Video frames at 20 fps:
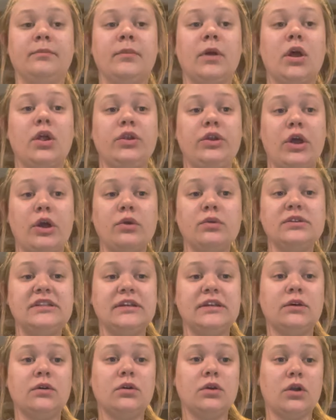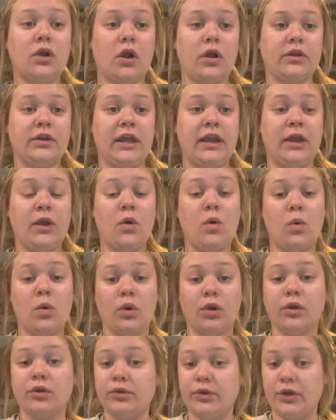No-till gardening
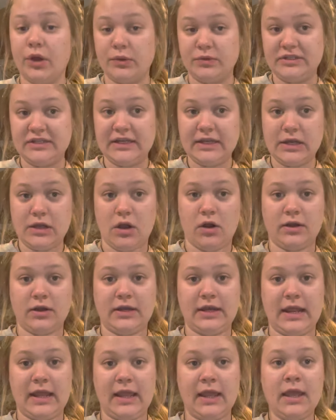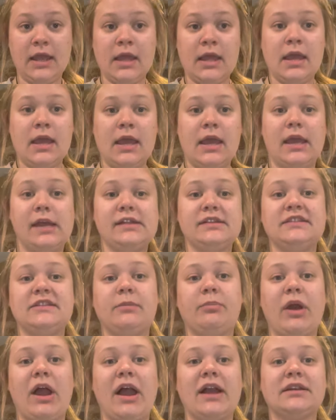or no-dig gardening is the
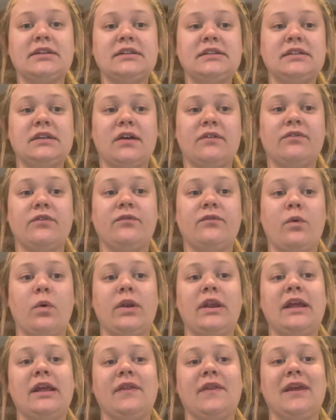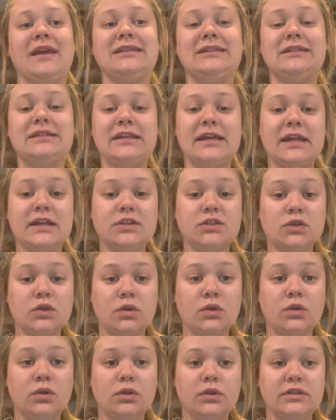practice of avoiding the
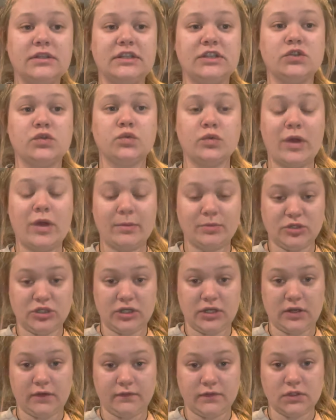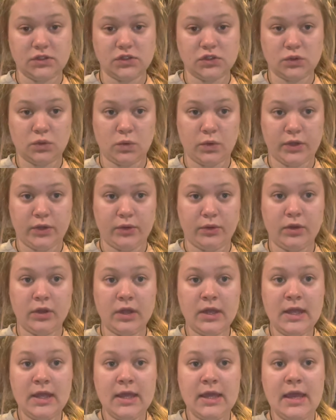intentional disruption of the soil.
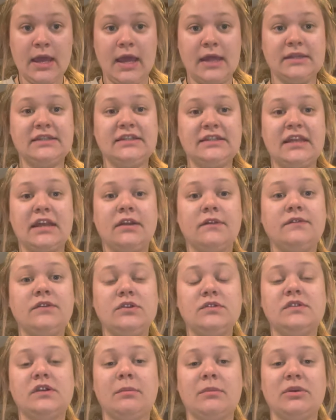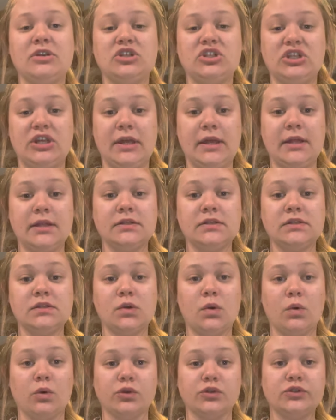Instead of using machines
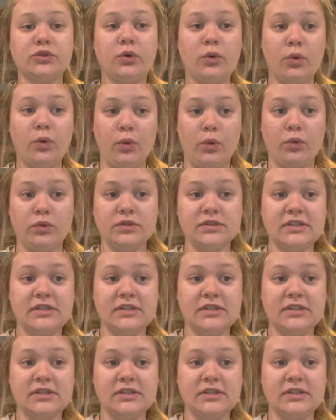or tools,